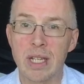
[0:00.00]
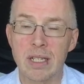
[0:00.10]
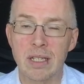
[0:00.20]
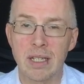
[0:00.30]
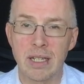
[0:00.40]

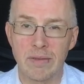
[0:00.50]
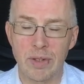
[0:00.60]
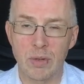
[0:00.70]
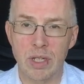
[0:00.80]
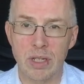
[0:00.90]
this in a
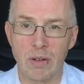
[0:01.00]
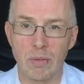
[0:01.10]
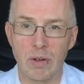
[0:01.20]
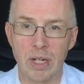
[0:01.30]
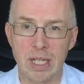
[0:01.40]
future
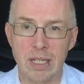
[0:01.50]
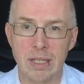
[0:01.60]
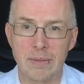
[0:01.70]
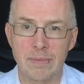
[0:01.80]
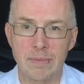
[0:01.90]
software release.